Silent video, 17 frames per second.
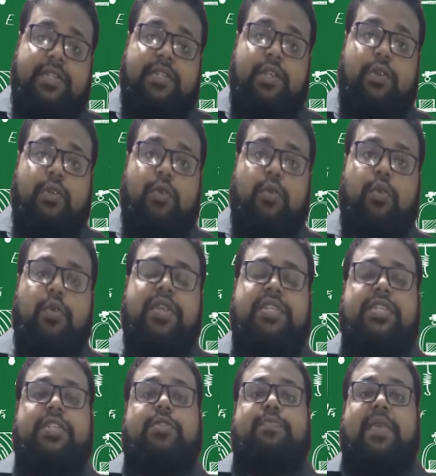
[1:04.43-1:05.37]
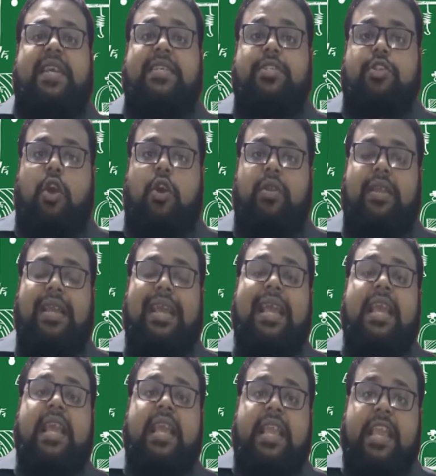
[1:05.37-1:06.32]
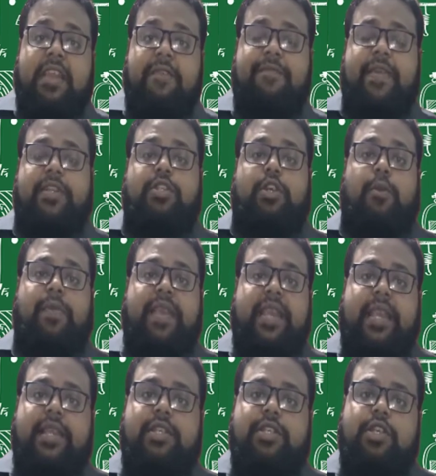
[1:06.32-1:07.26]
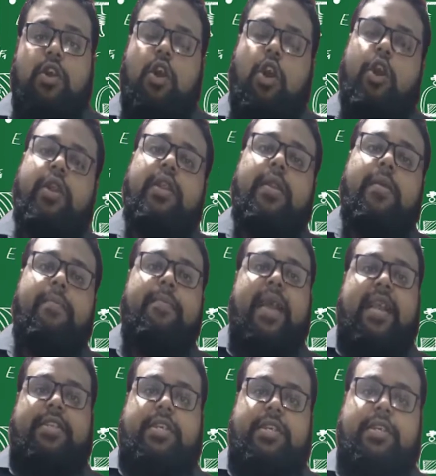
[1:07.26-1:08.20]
which is based on effect of heat on matter.